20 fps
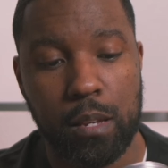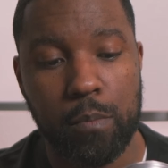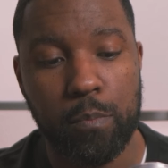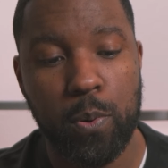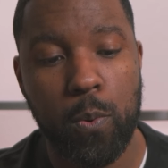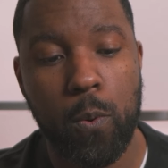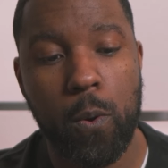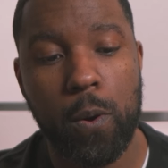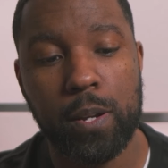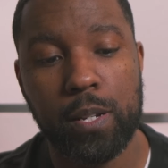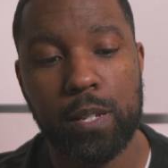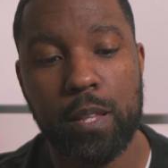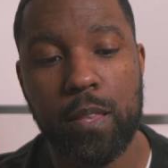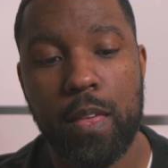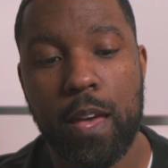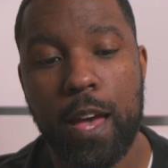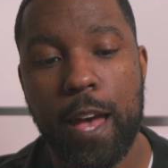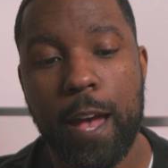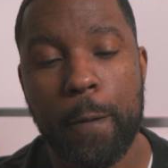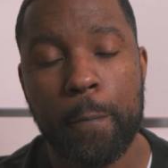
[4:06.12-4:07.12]
important
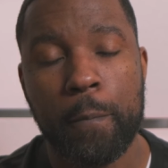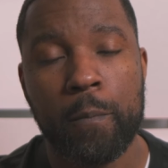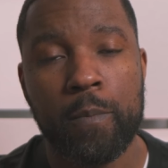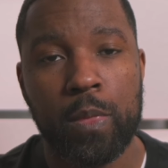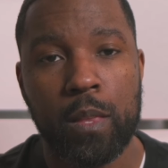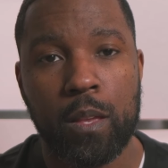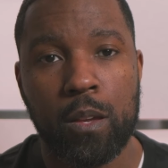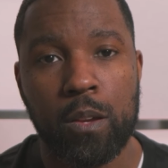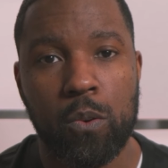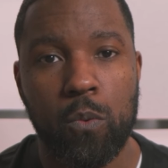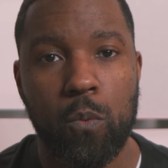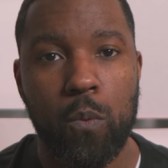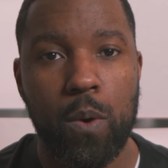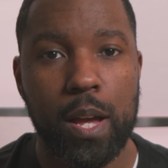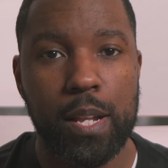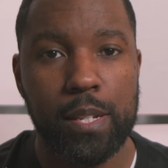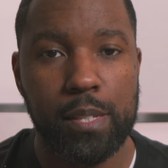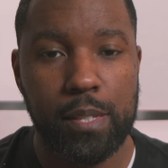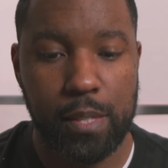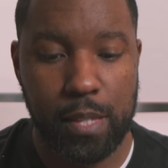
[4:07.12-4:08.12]
that
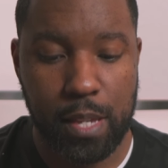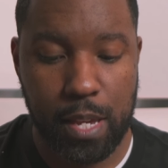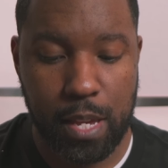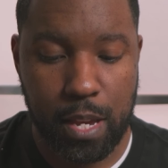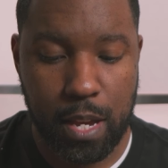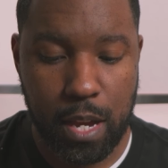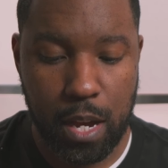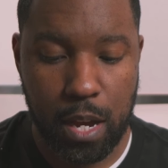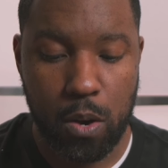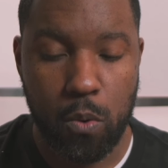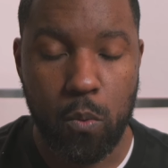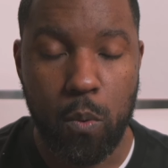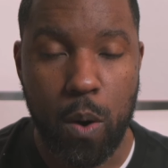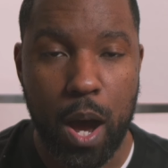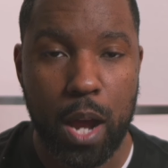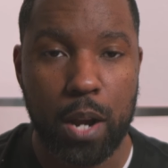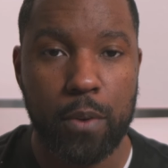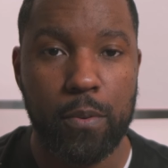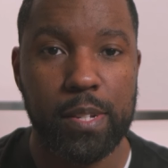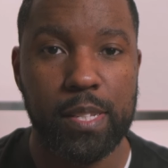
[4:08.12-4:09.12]
once the
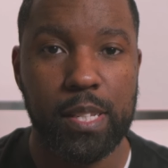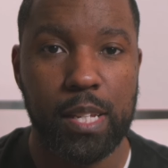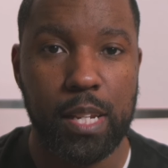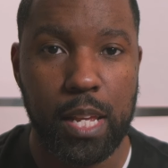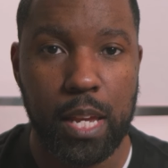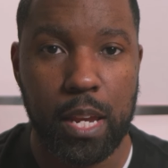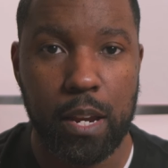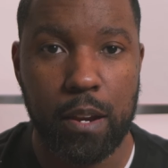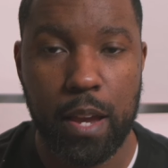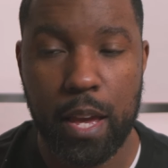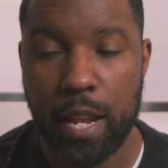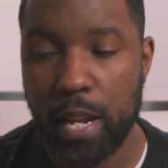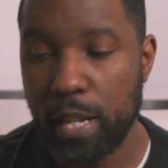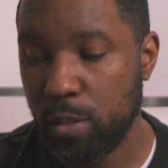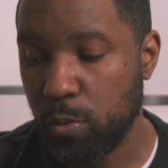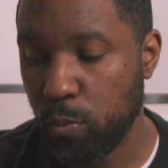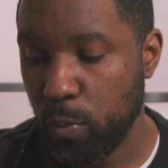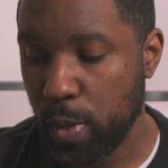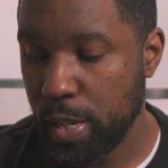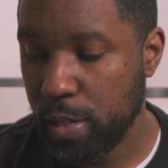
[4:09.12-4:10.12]
water is in here and
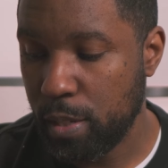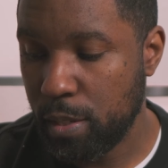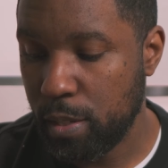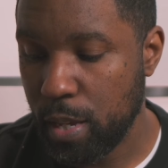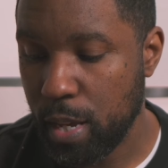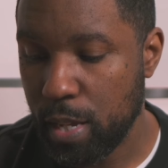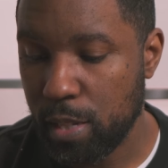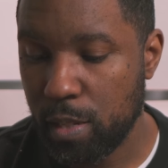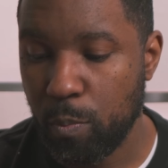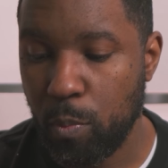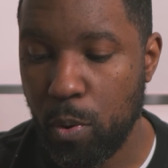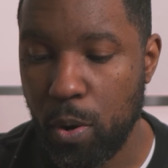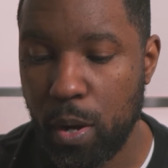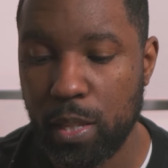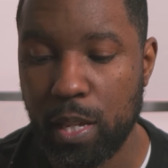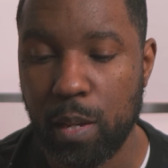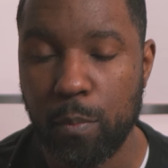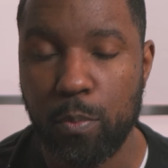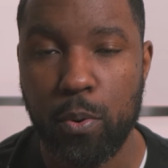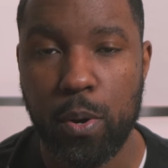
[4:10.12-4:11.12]
it's reached its
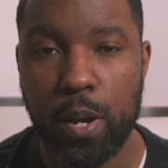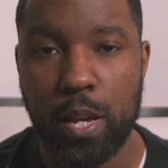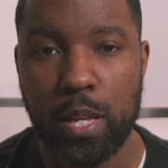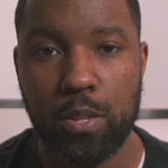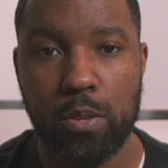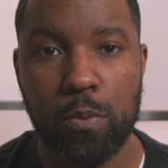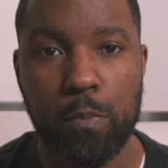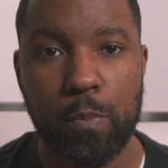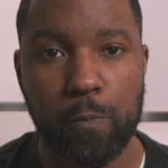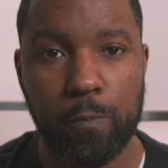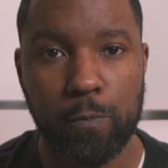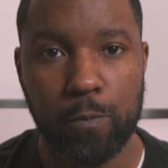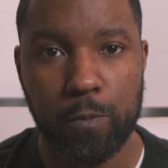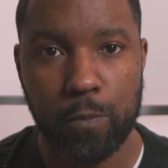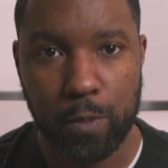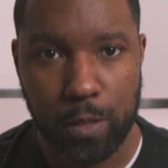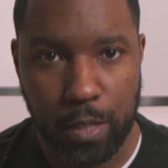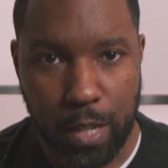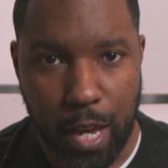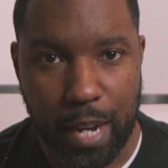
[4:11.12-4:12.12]
boiling point, you
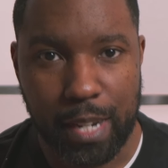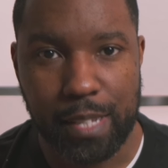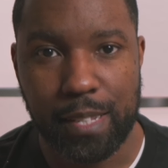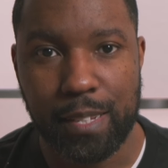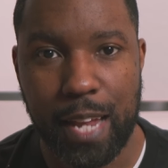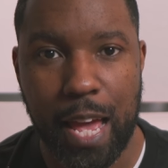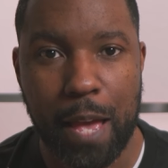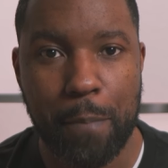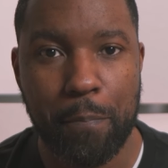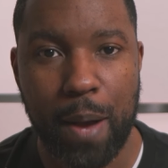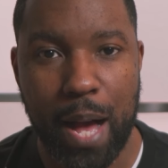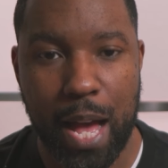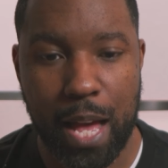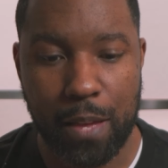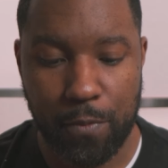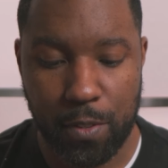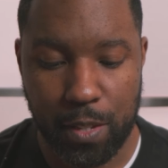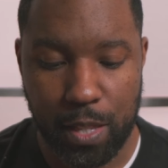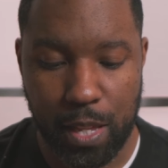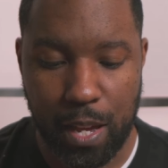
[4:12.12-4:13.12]
kind of stay
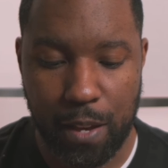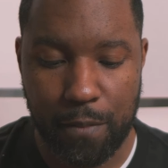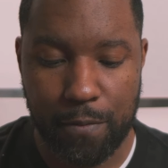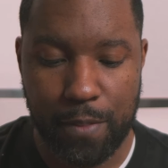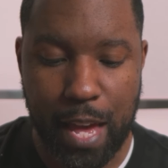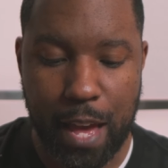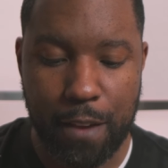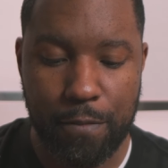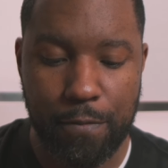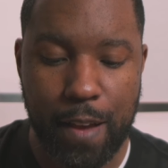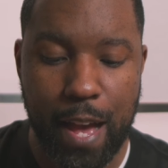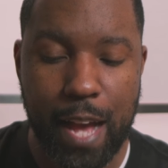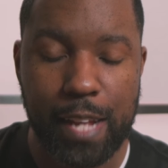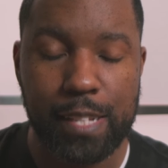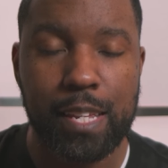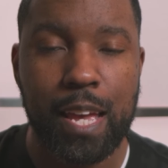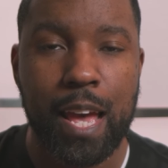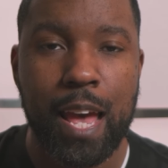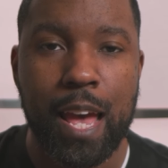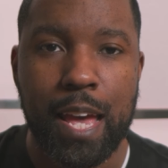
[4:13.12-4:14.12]
mindful of that
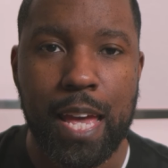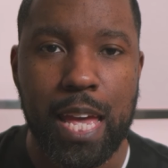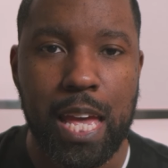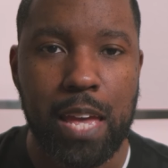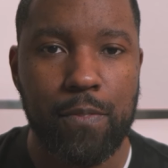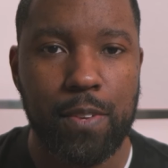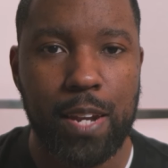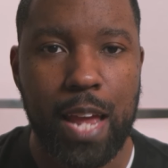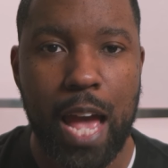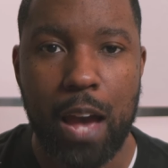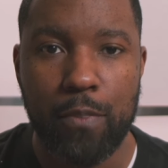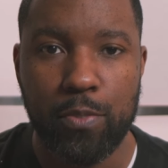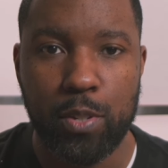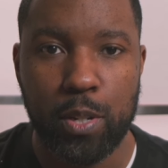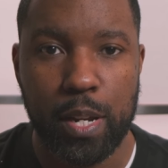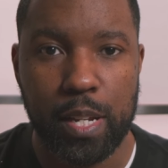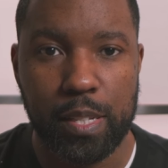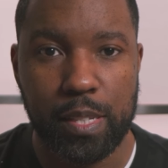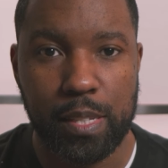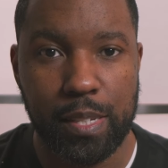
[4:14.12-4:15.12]
fact. Even
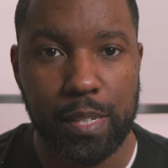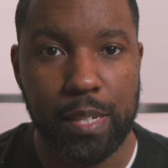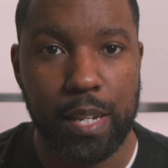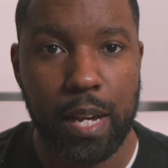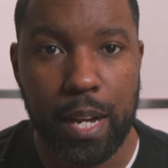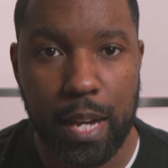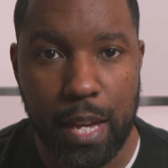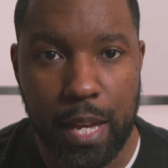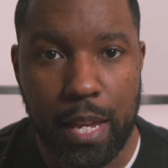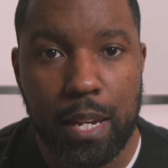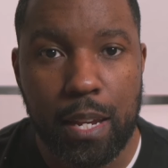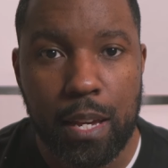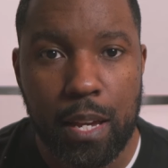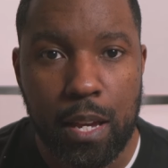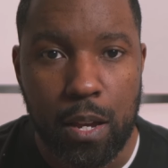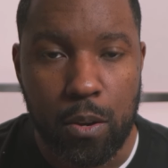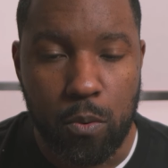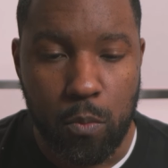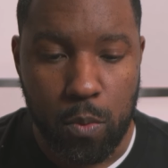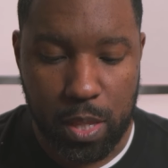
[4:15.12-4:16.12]
after it's done
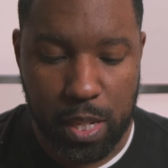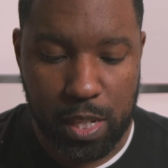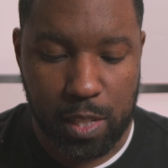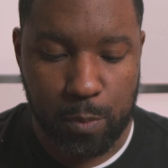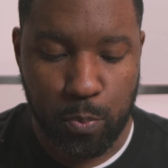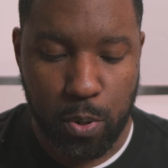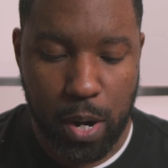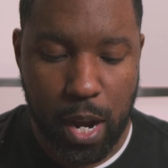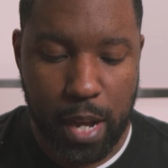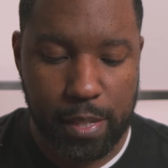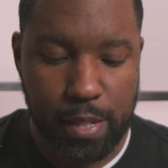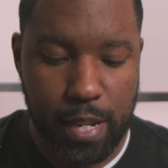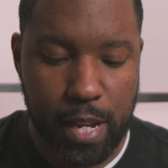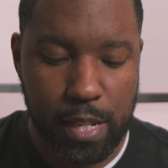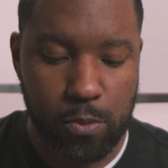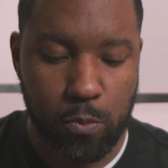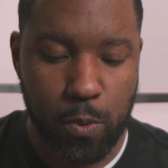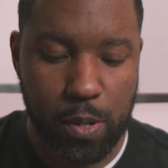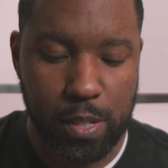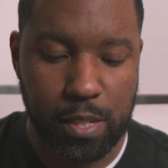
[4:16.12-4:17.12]
with its
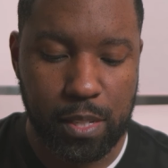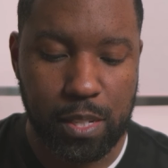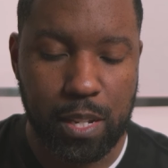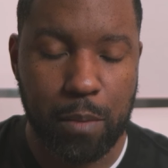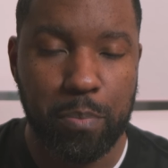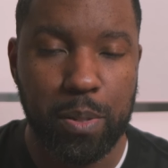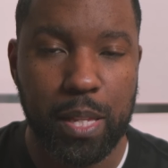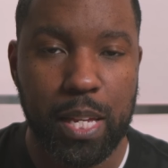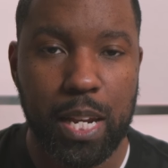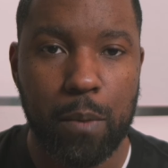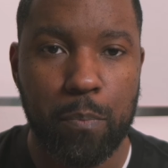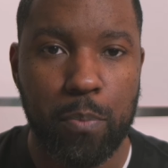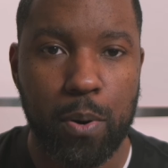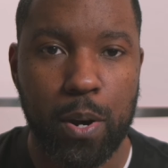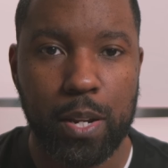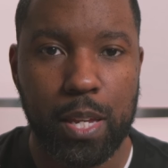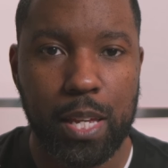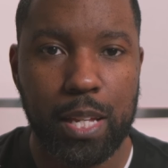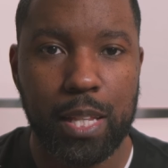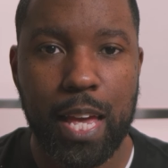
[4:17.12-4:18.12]
process, once it's completed
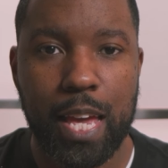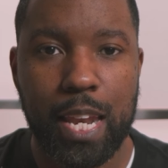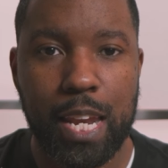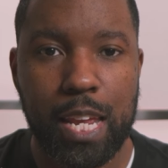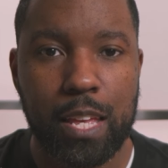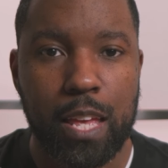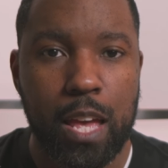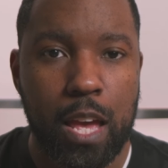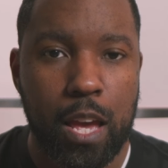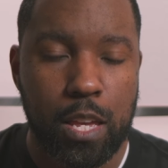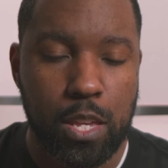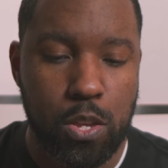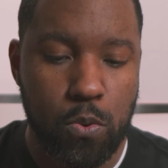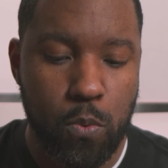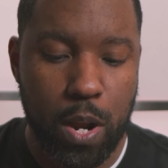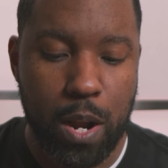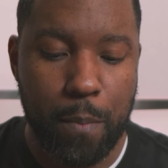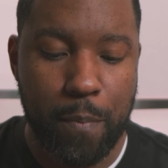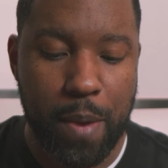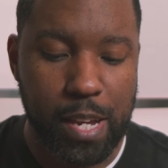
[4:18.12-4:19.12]
percolating, you
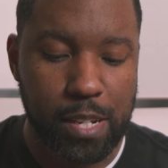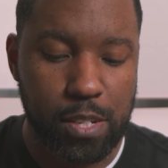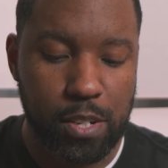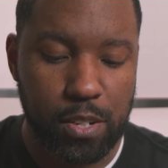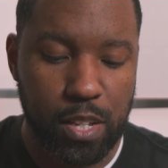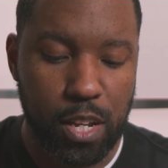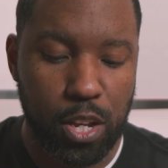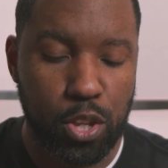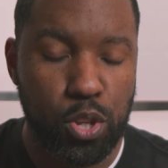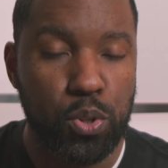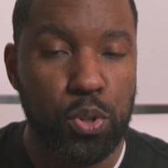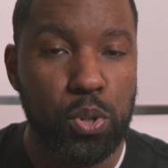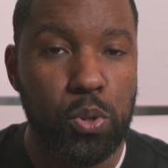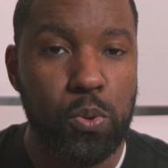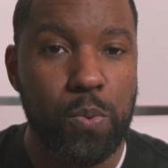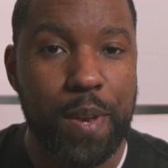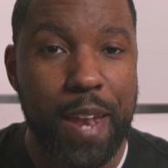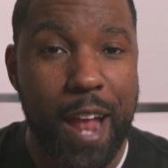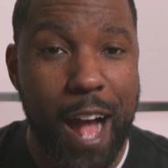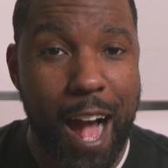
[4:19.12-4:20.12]
want to make sure that you do
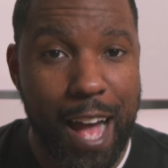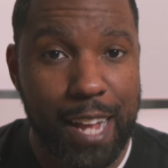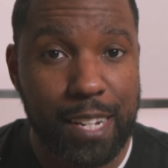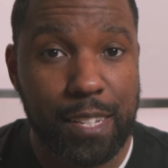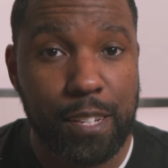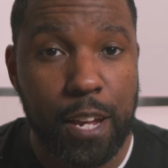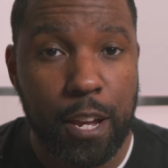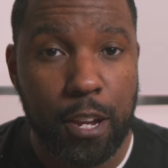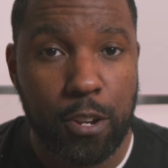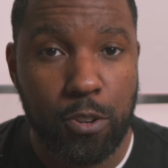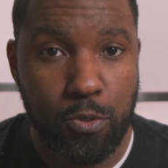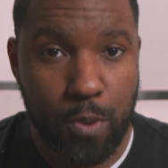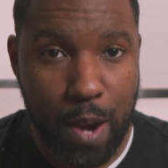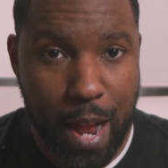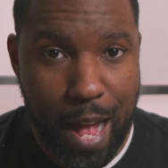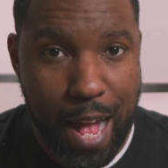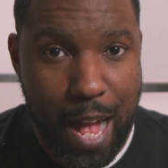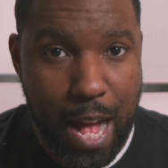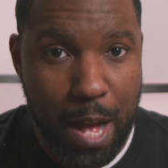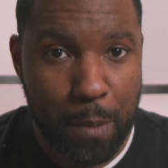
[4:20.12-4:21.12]
not
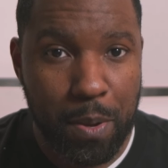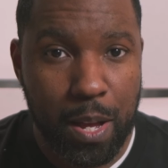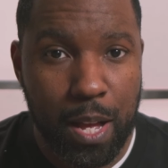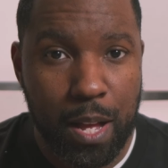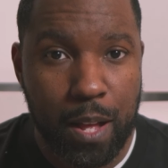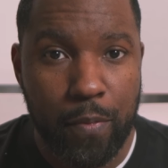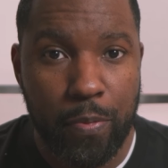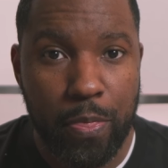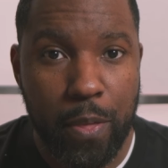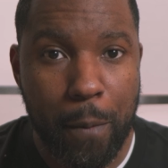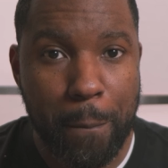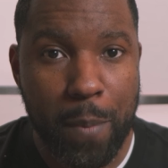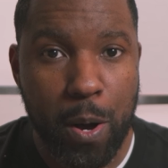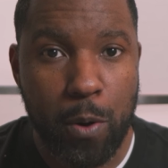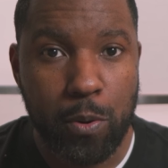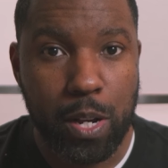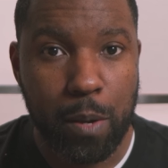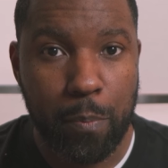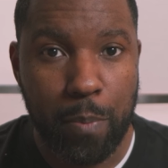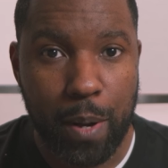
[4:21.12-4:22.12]
grab the
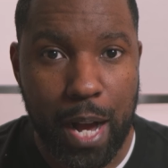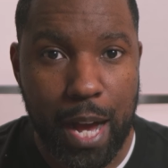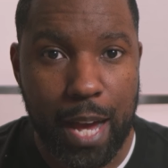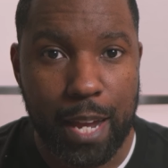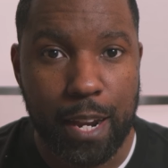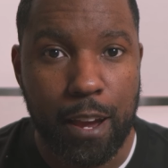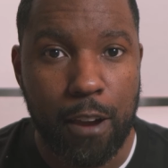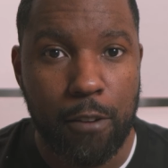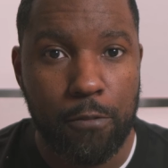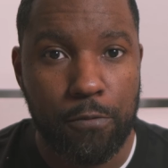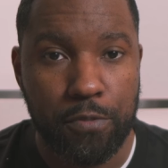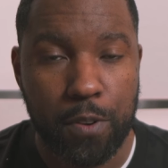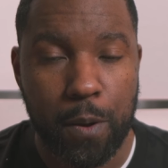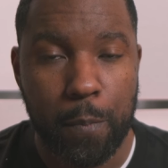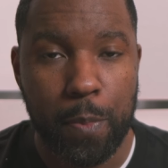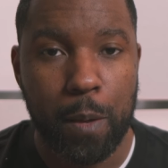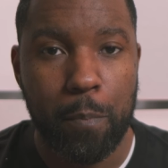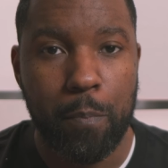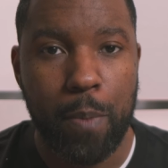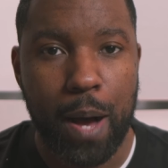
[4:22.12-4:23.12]
Moka Pot
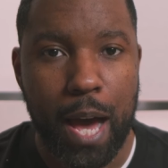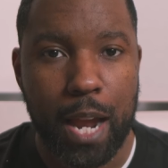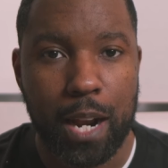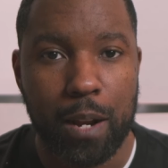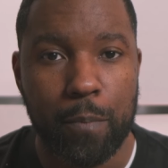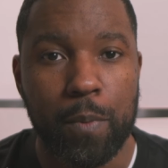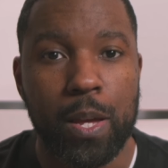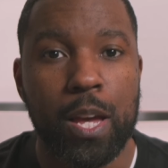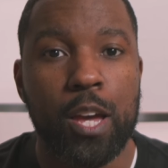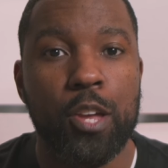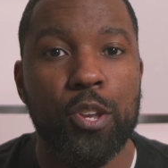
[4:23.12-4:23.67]
from the bottom.